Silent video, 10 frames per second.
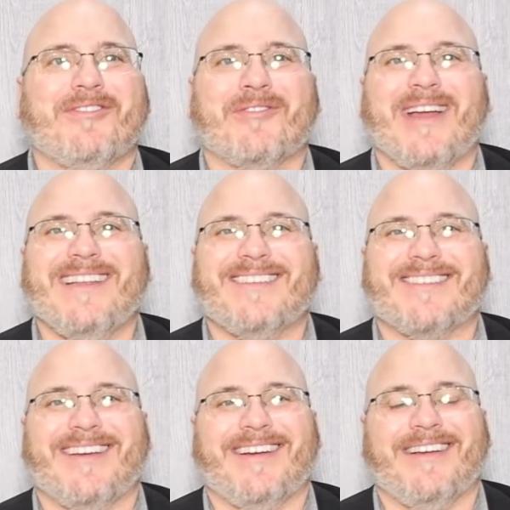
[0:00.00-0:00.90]
grains,
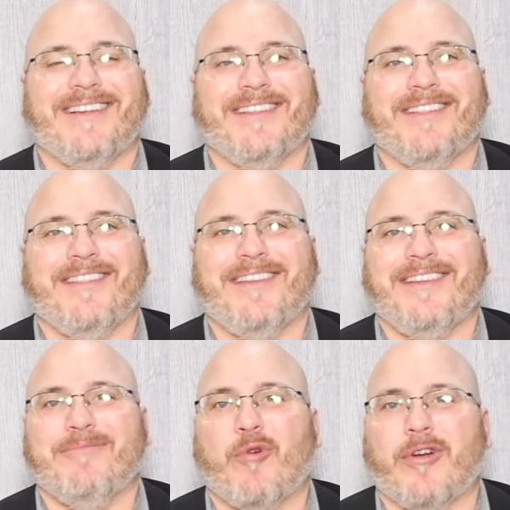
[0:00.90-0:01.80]

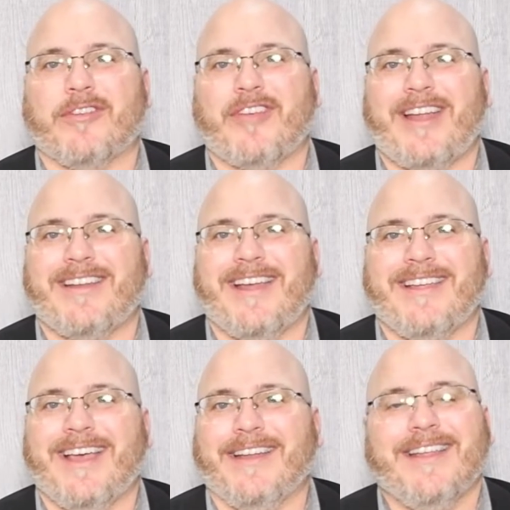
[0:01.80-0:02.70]
the more excited I
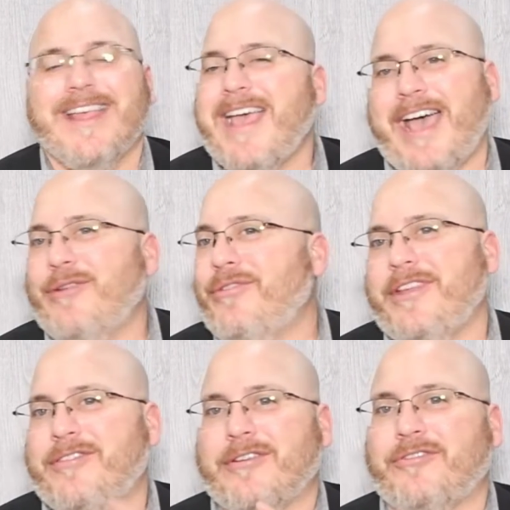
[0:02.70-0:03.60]
get. I don't
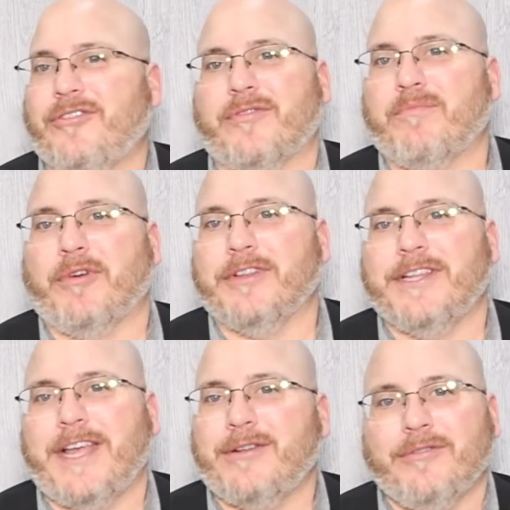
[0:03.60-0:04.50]
think they're a silver
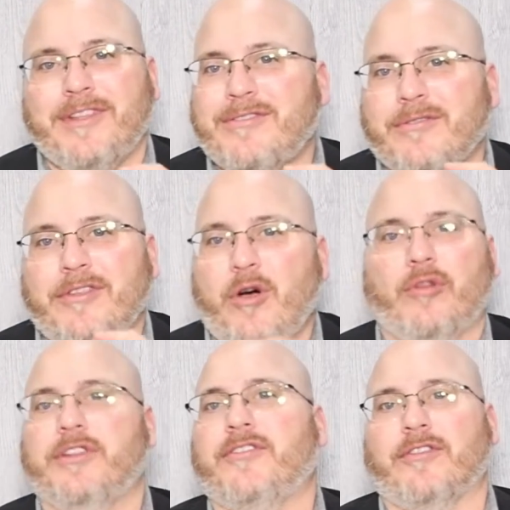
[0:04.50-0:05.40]
bullet. I don't think they're the
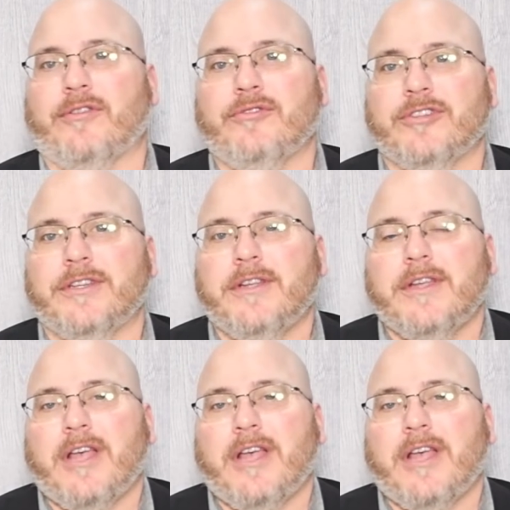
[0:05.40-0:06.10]
only solution.